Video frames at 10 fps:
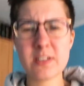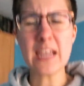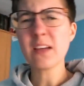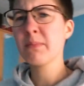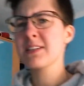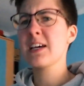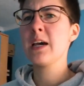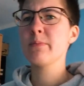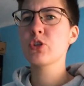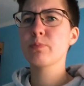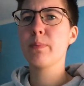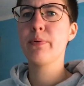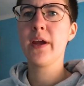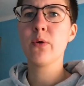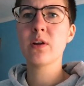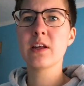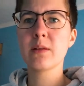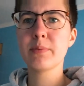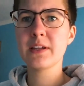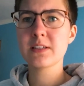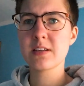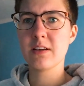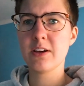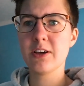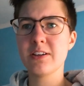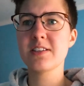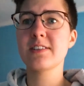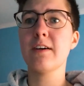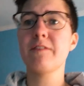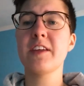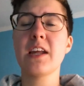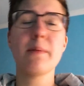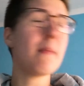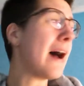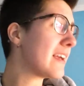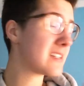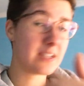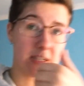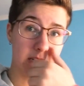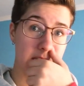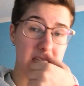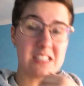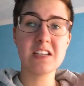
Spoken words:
taken my time to prepare a little bit stuff that I might need